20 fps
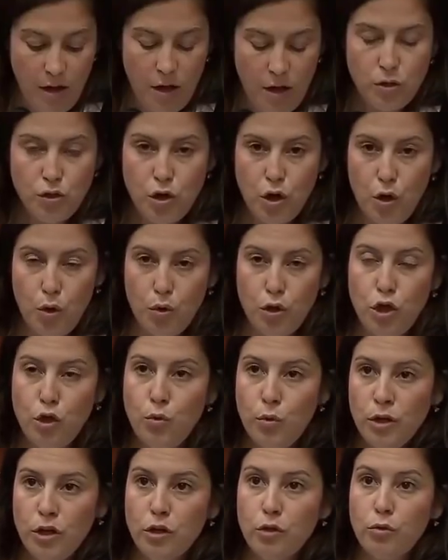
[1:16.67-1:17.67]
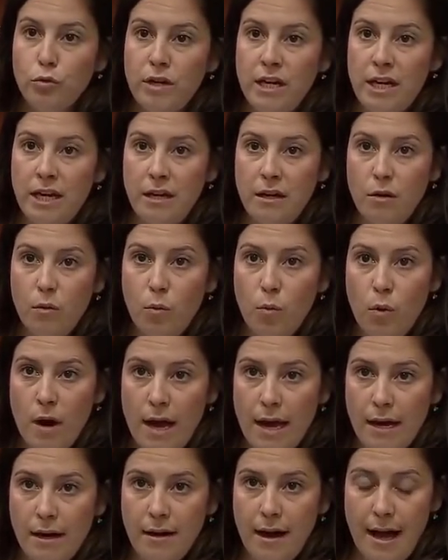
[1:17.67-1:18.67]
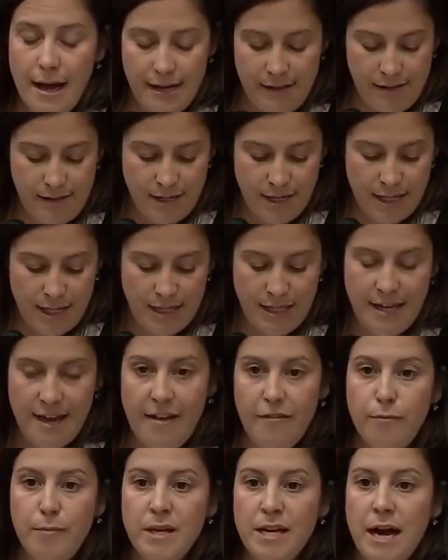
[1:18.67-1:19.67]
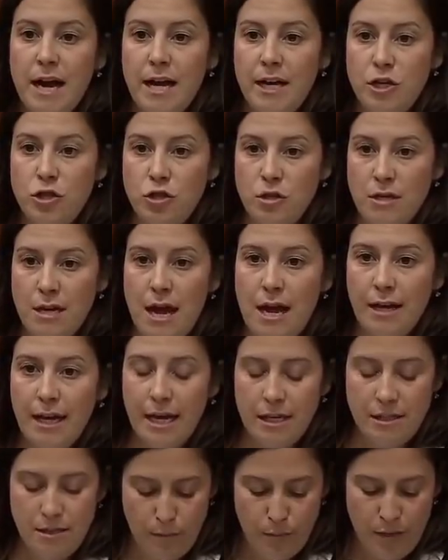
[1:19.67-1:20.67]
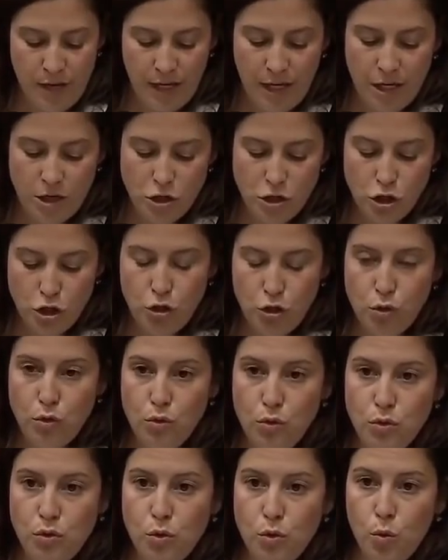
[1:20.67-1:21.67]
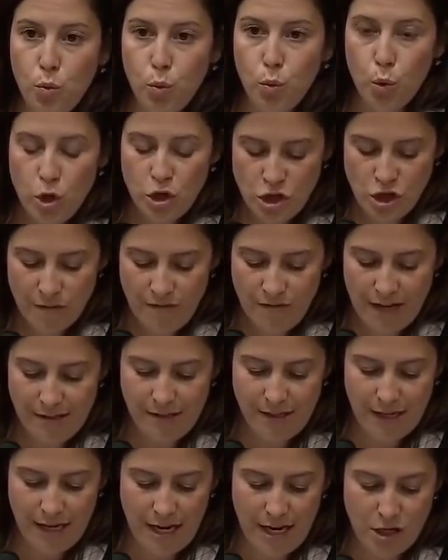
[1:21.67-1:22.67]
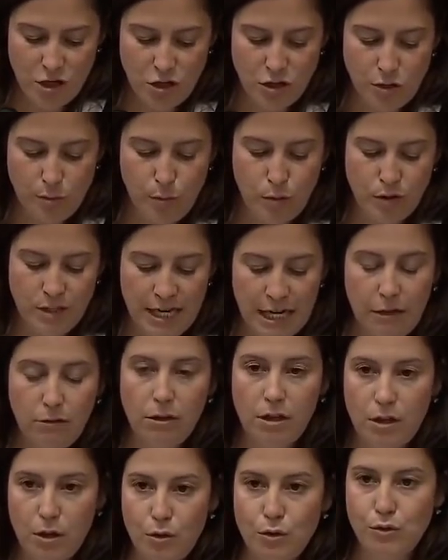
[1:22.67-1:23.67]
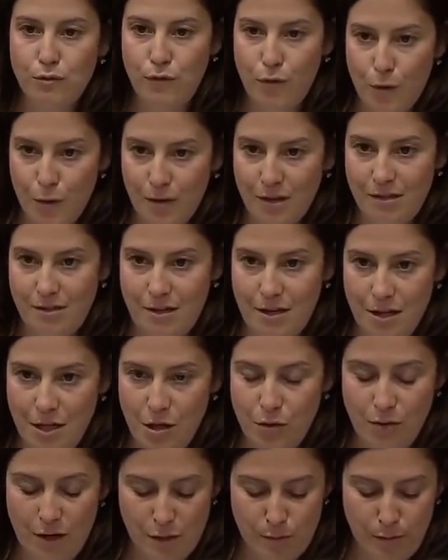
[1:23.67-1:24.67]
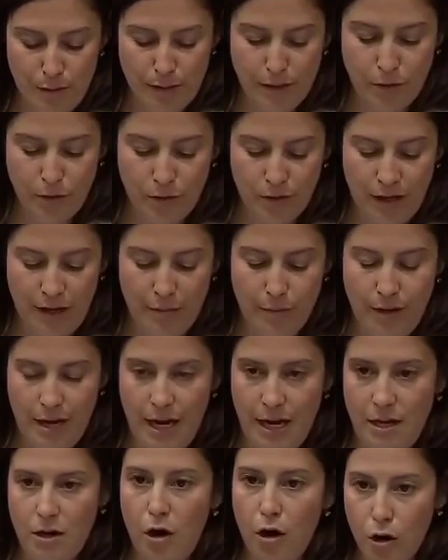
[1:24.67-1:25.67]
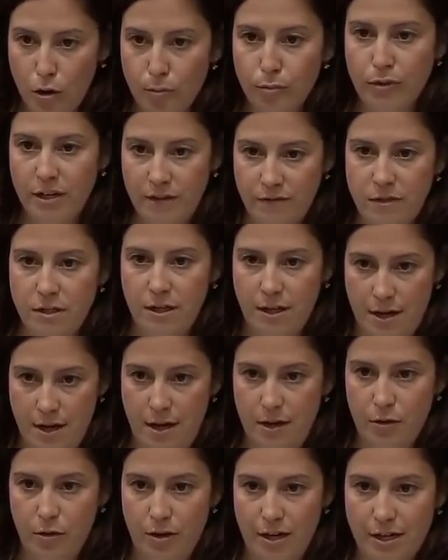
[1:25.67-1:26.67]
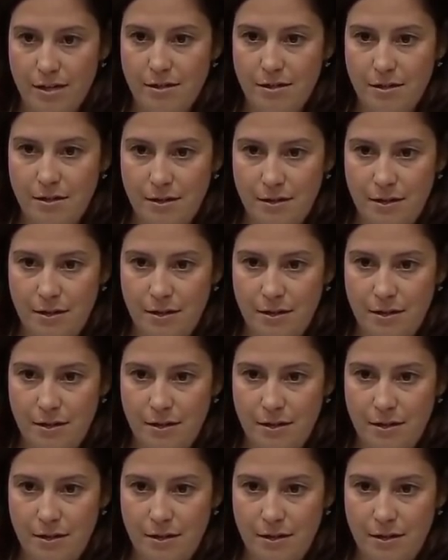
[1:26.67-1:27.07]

So you would agree when I say that the FBI should not get to pick and choose which investigations, particularly those focused in a U.S. political campaign, are briefed to Congress?